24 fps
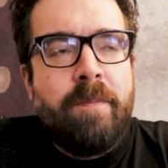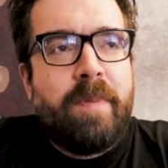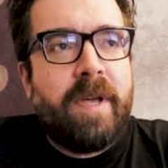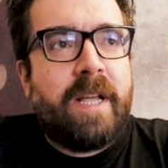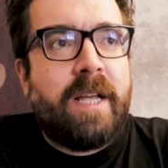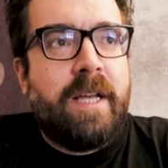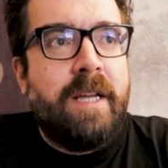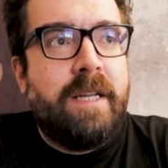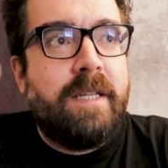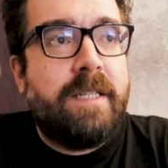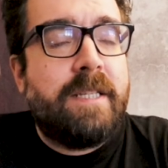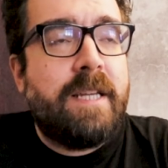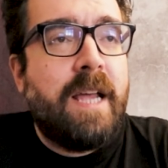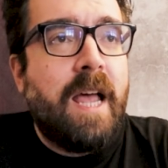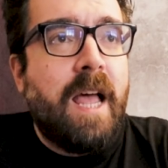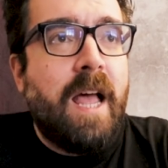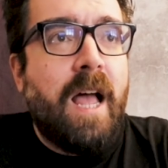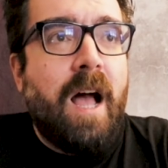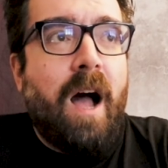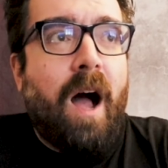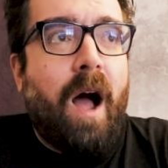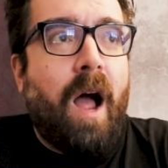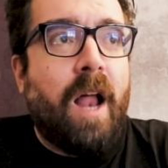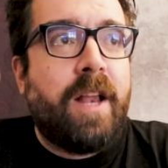because
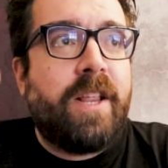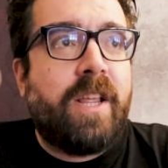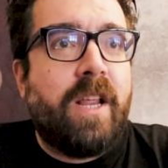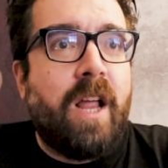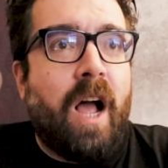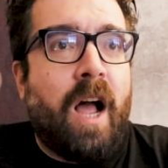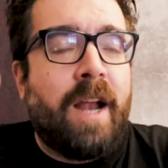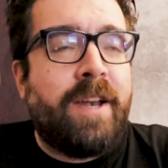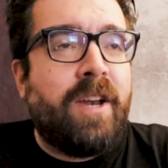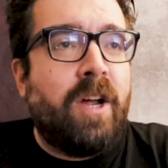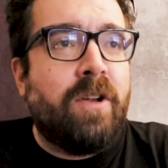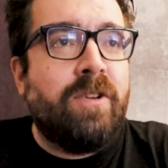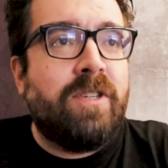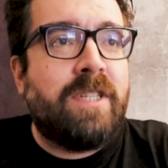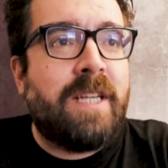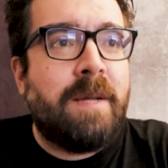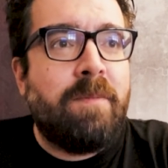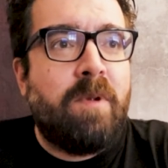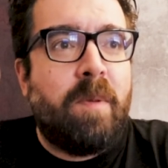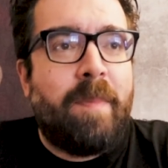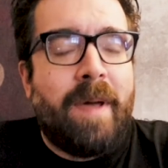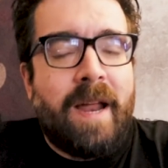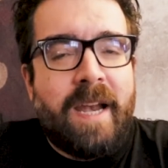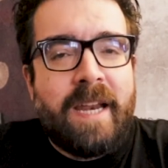I, I don't
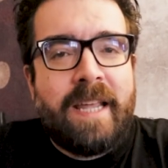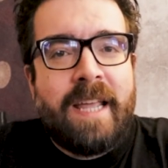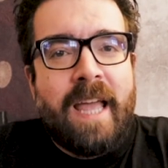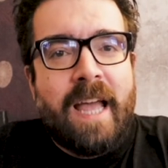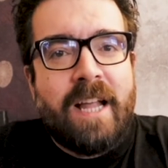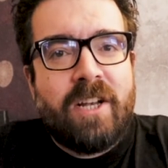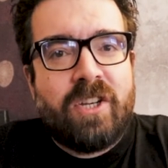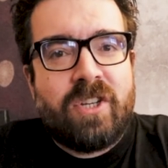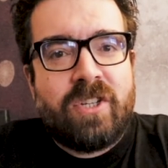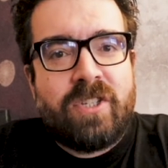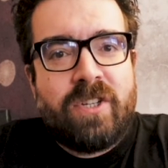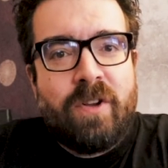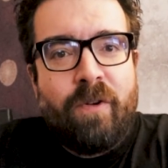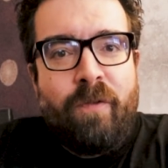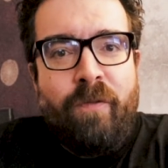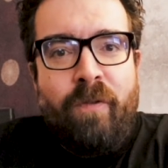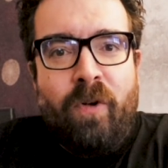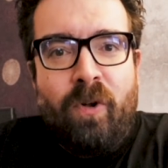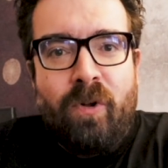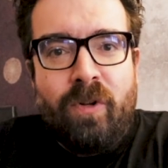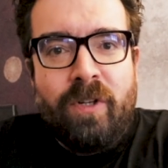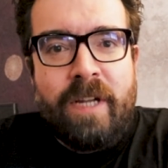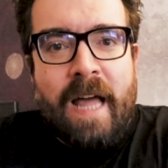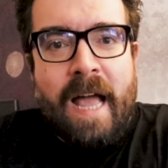seem to be able to get just a
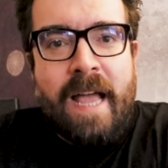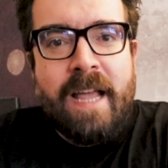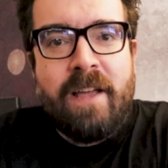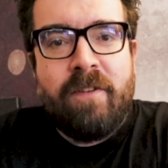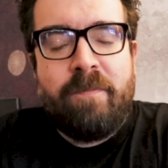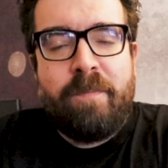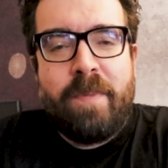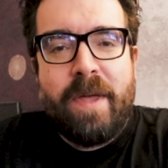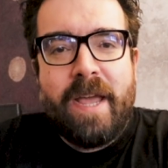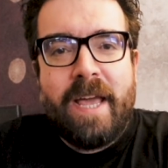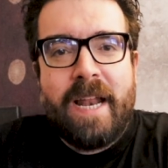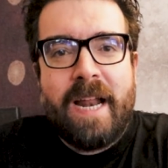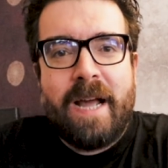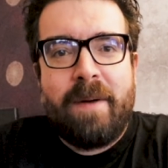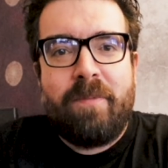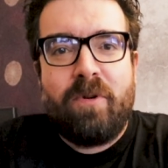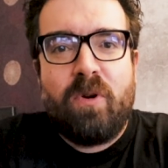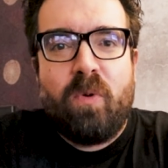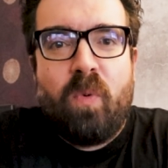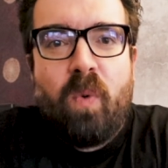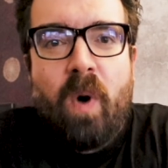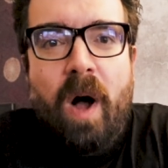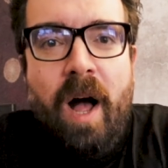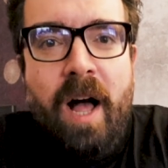full day of being able
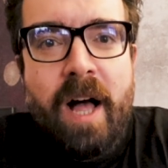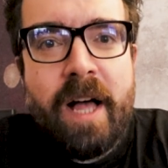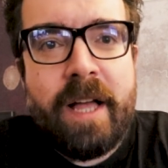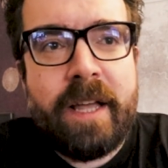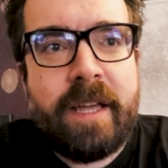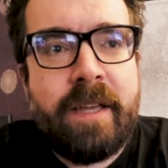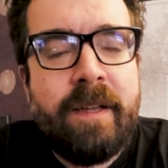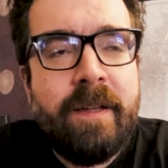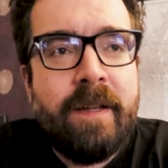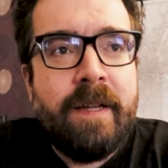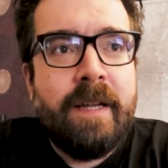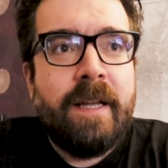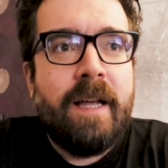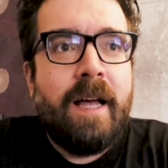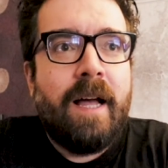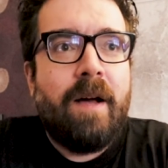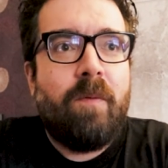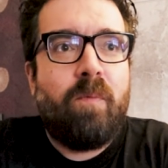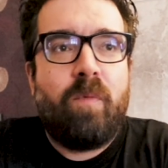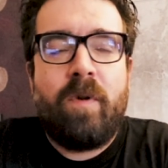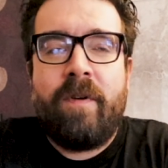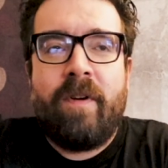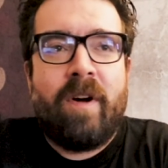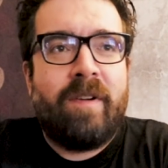to work.
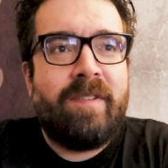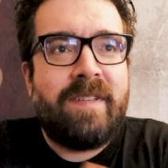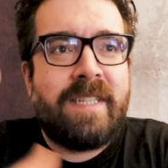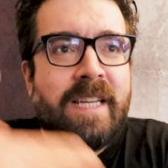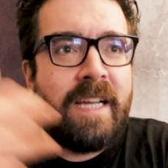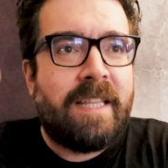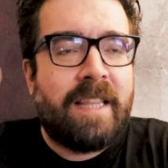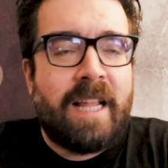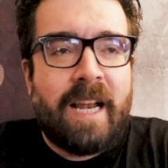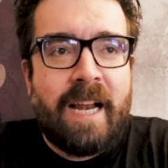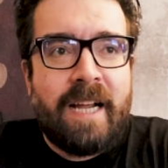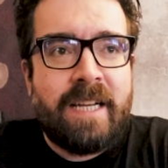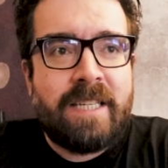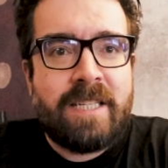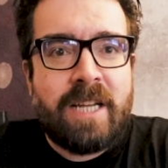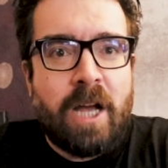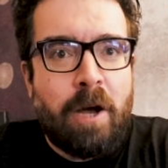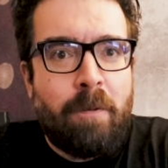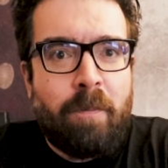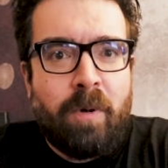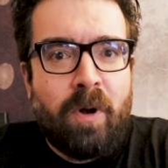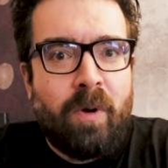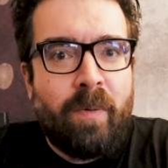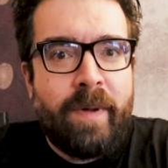Uh, we've always had the last
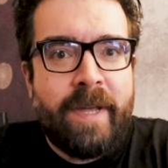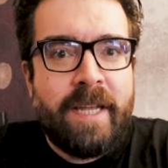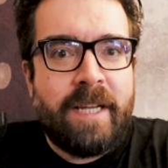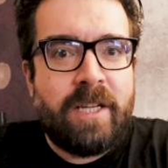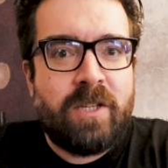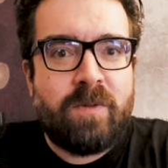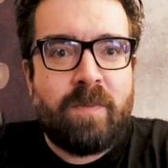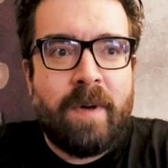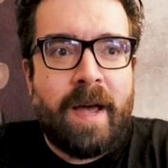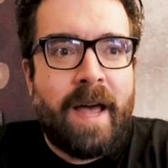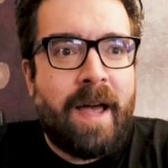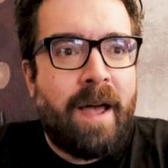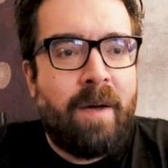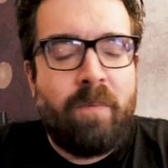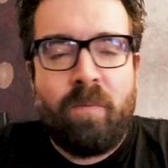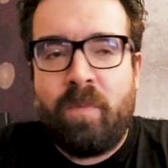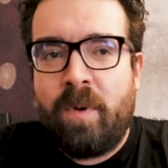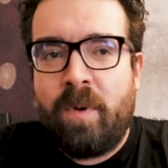couple of weeks where